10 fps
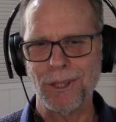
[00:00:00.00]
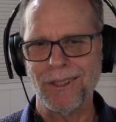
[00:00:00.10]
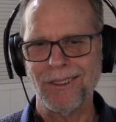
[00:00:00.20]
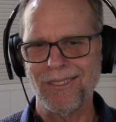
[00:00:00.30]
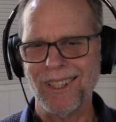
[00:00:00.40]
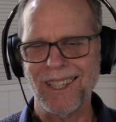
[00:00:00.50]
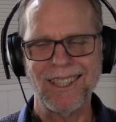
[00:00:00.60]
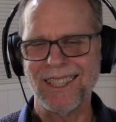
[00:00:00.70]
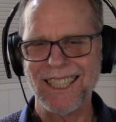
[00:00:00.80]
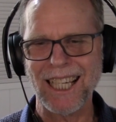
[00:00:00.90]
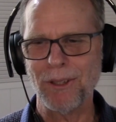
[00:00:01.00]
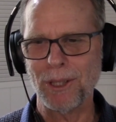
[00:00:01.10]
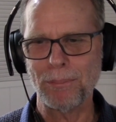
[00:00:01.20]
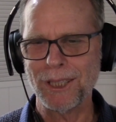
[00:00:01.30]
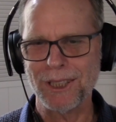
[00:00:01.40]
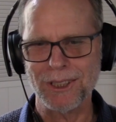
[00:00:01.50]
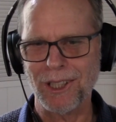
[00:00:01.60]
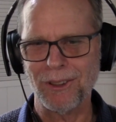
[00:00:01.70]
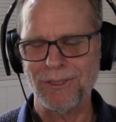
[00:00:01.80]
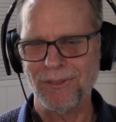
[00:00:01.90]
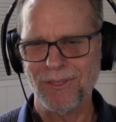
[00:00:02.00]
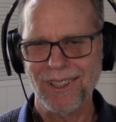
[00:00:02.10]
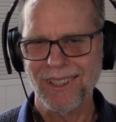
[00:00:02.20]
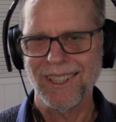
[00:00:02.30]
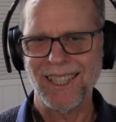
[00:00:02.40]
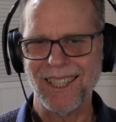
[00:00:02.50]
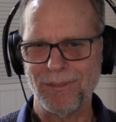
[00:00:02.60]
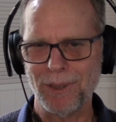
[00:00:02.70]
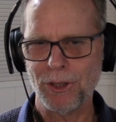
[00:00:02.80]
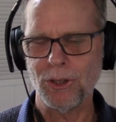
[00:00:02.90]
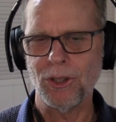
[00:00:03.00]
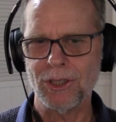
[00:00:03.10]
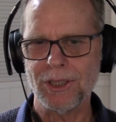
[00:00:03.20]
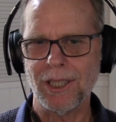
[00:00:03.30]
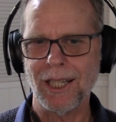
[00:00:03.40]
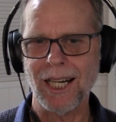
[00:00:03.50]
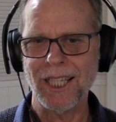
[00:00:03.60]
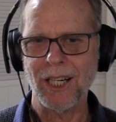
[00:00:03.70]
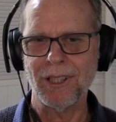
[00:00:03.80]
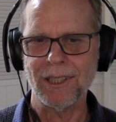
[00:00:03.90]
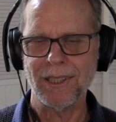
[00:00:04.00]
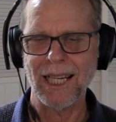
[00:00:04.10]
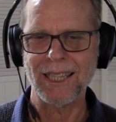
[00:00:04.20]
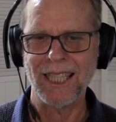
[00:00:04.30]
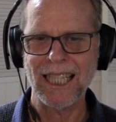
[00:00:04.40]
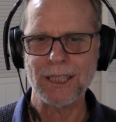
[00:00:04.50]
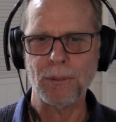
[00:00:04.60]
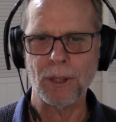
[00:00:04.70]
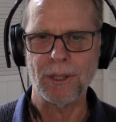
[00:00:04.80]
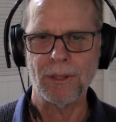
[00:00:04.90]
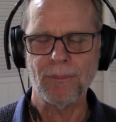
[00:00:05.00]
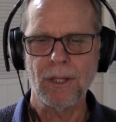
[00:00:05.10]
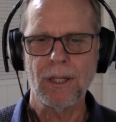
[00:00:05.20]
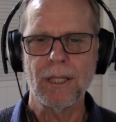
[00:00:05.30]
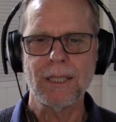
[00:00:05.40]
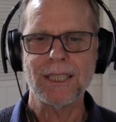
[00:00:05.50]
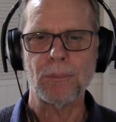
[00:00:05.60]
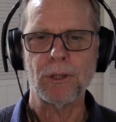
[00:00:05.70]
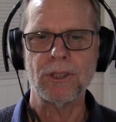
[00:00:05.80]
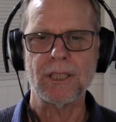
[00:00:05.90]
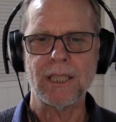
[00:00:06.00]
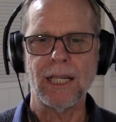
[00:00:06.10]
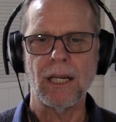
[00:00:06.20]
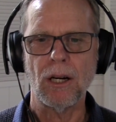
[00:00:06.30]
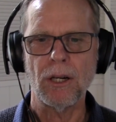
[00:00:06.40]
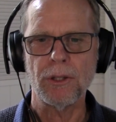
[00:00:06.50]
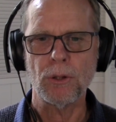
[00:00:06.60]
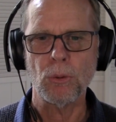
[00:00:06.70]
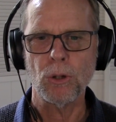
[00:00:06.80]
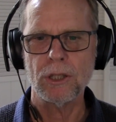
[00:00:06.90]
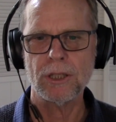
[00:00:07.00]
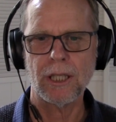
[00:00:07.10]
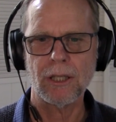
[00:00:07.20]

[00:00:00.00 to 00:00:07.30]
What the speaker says: it with a pinch of salt, you know, because I know at the next moment someone could say, "Oh, you're the worst